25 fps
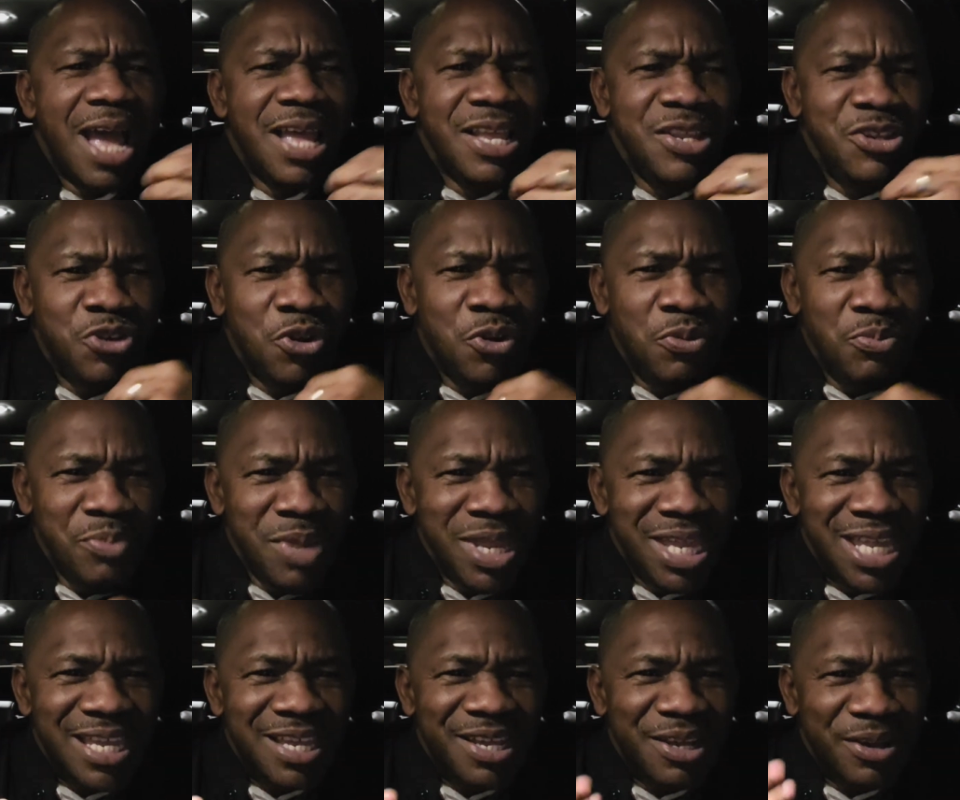so
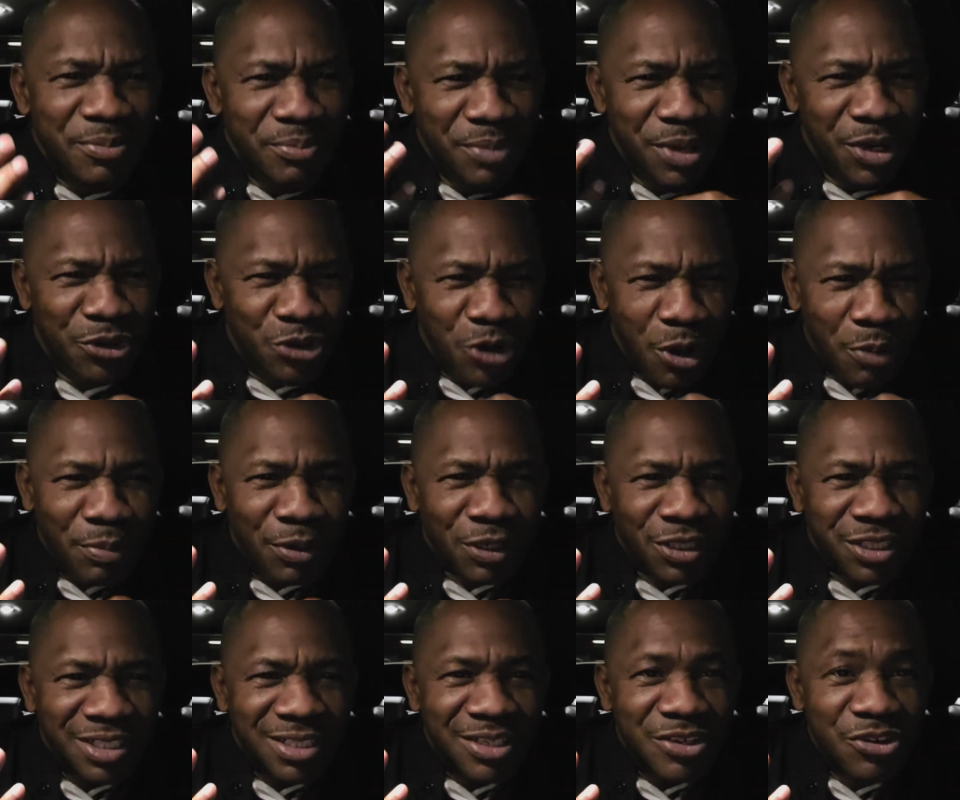me,
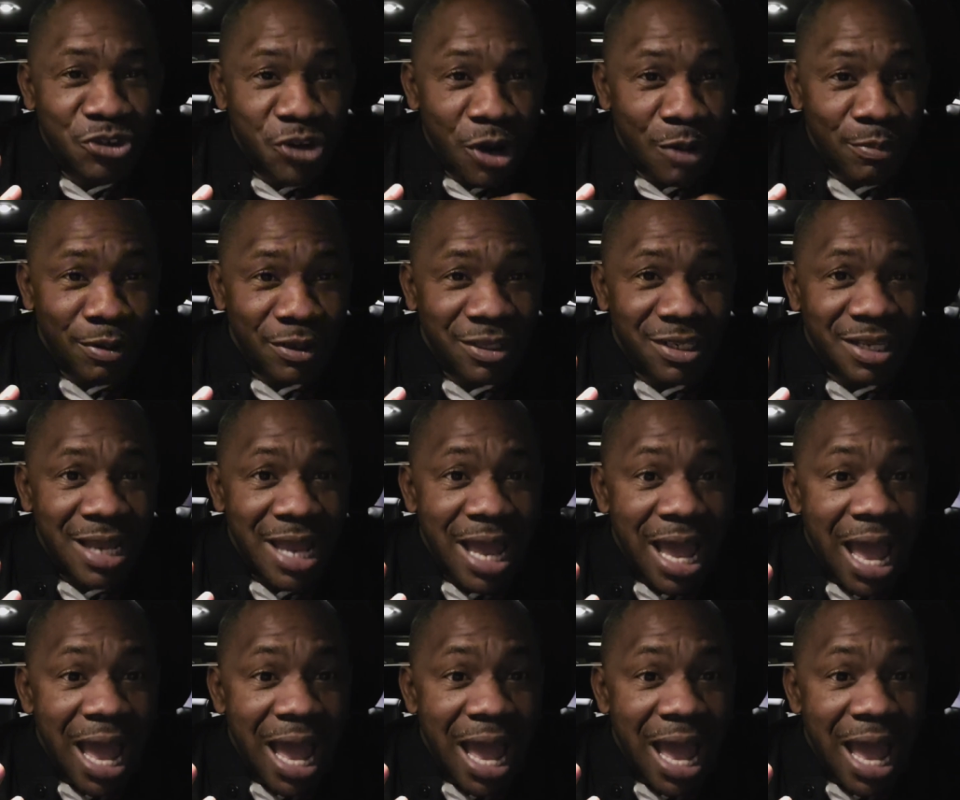Robert,